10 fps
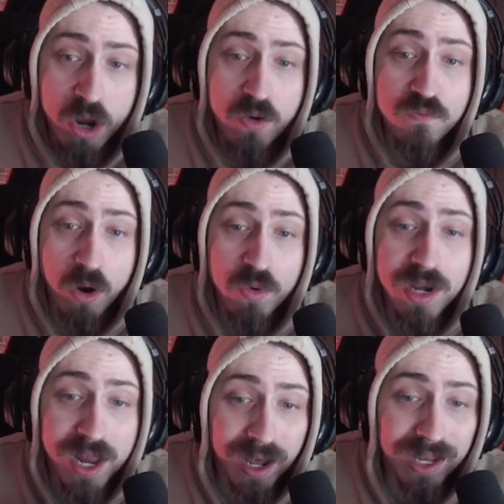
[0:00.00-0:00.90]
Row
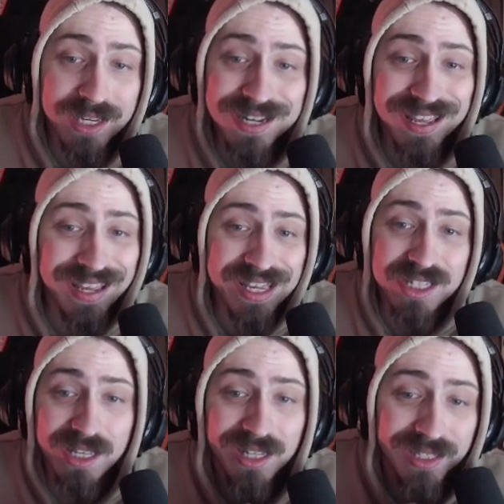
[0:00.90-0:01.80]
9 is
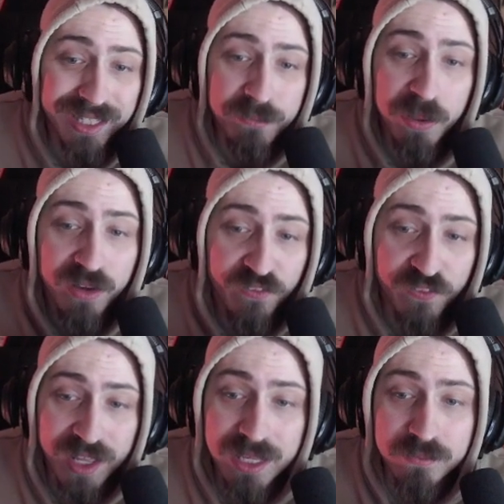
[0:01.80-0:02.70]
Leaping
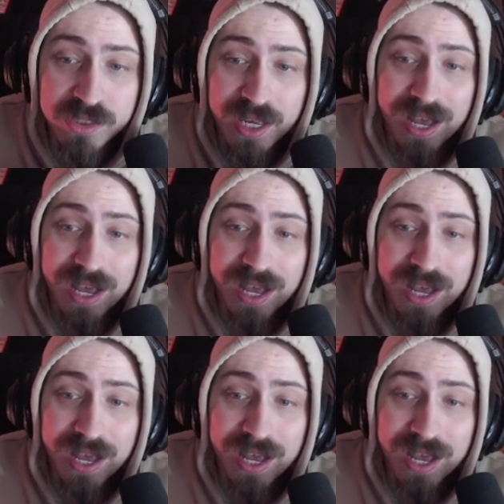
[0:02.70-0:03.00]
Flames